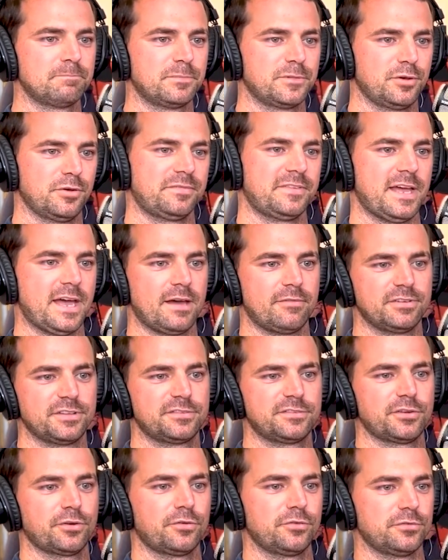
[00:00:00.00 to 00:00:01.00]
you have to have a
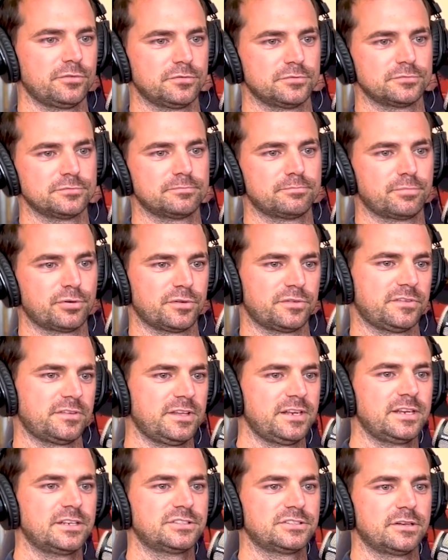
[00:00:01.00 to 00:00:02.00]
certain
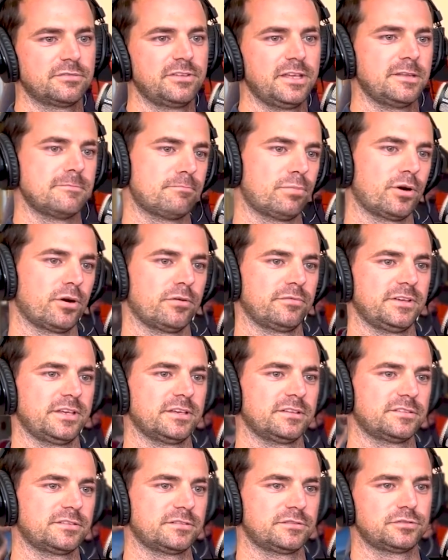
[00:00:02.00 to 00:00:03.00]
percentage of
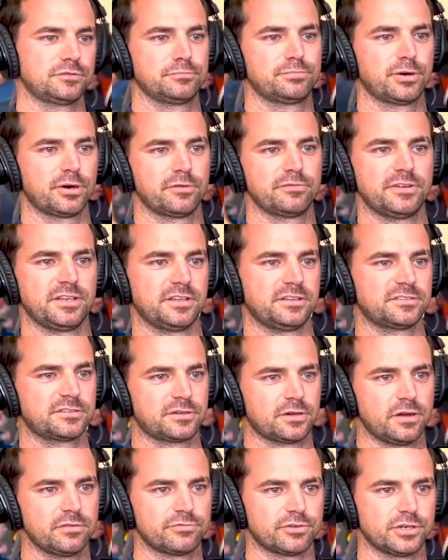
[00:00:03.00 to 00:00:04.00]
impervious to pervious
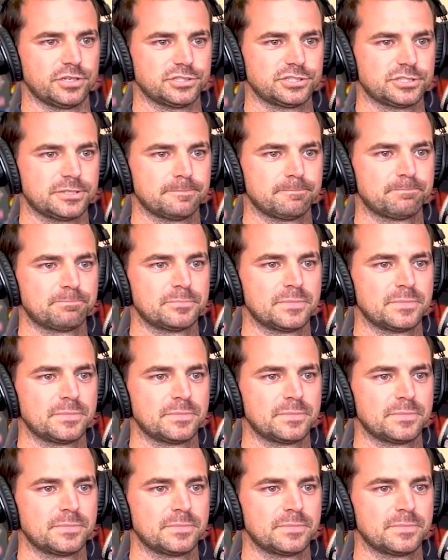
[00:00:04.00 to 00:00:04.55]
coverage.